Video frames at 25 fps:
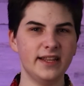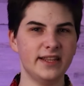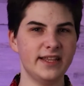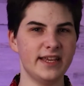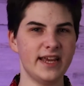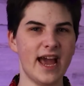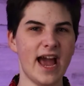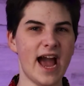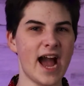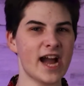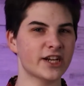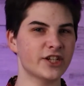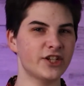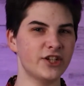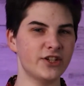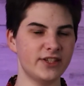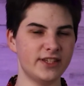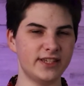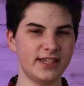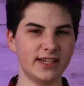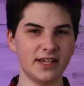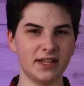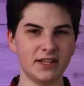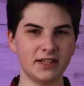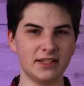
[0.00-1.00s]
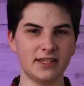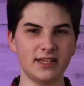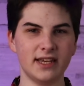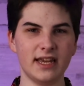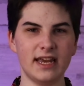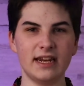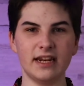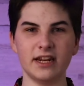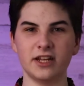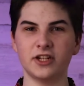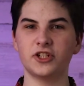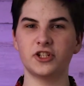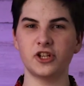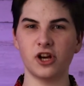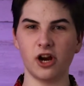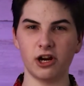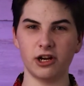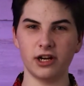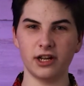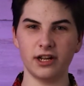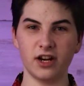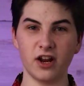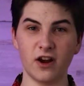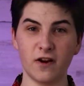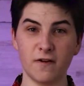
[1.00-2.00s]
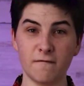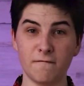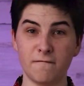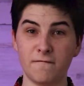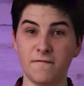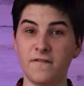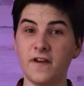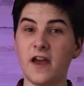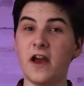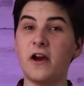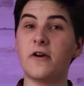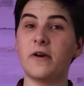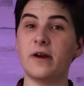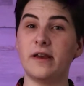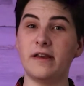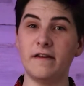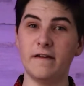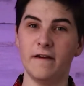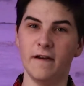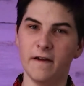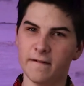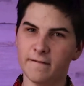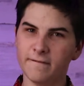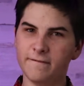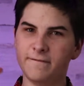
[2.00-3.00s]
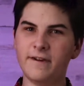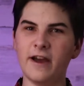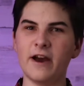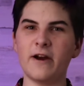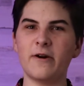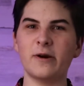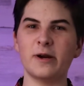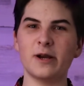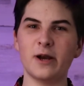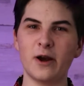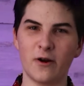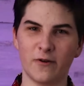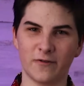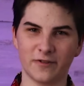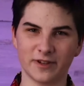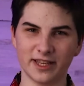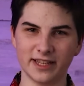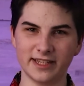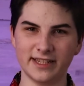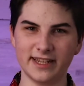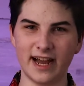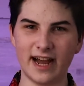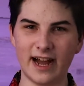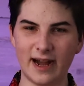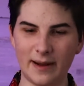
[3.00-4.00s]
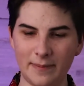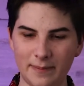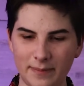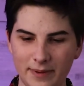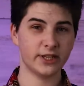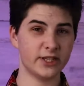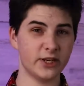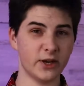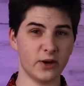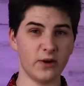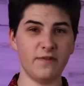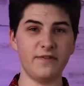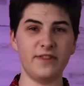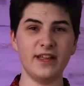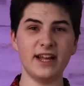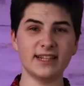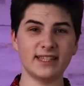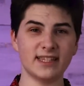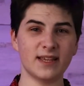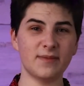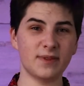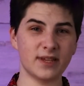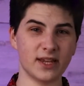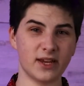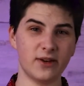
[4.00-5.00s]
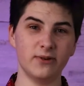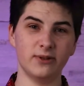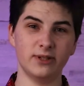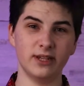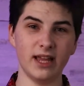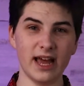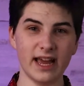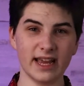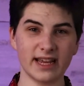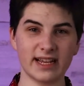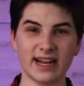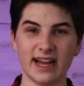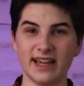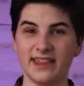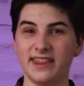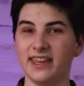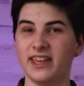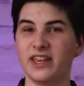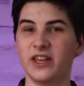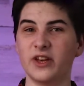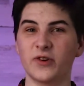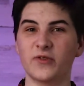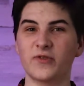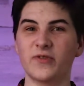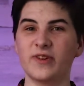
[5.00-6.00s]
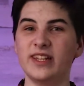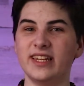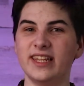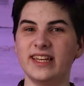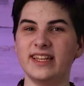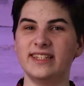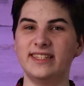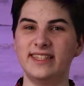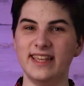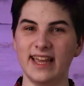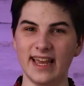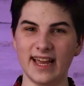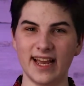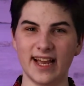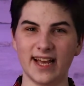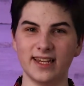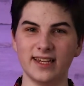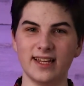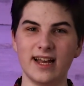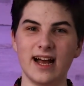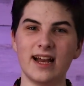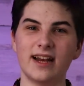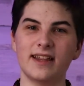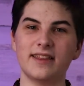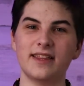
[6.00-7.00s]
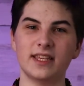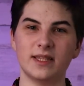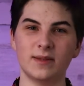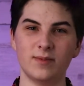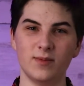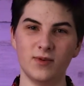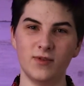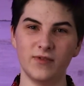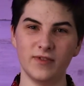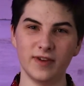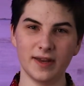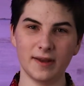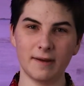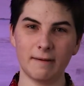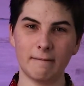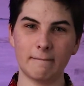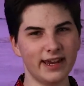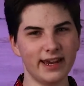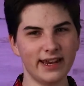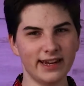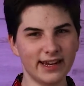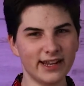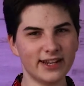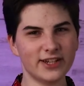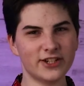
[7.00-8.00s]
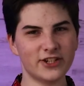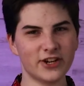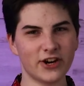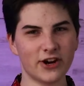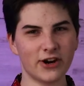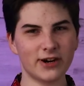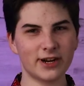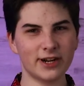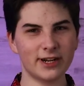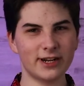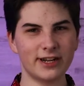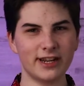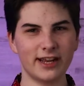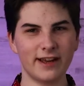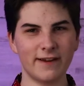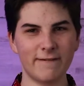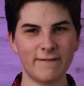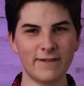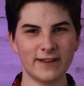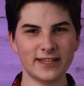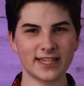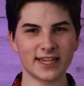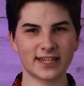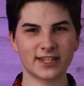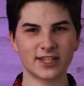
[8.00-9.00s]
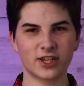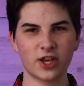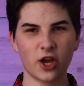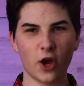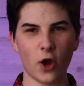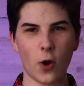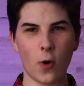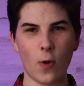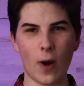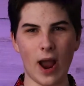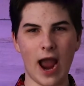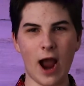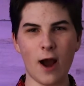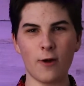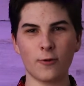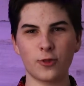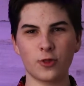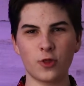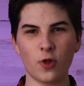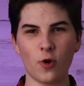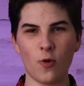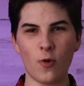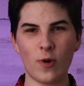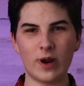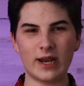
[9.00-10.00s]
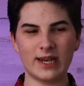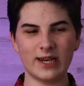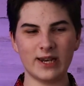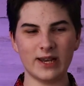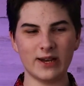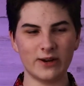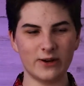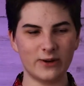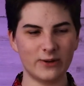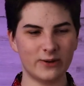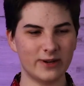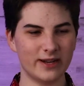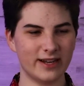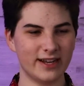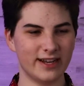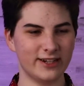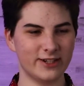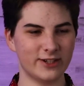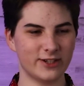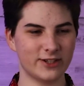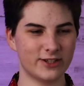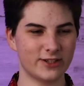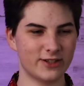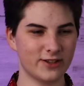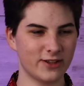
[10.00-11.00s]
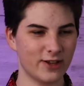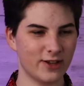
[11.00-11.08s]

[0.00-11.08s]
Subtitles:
the action scenes in Uncharted are very, very over the top. So if that's something you like, I think you'll really dig a lot of this movie. In Uncharted, physics go out the window. I just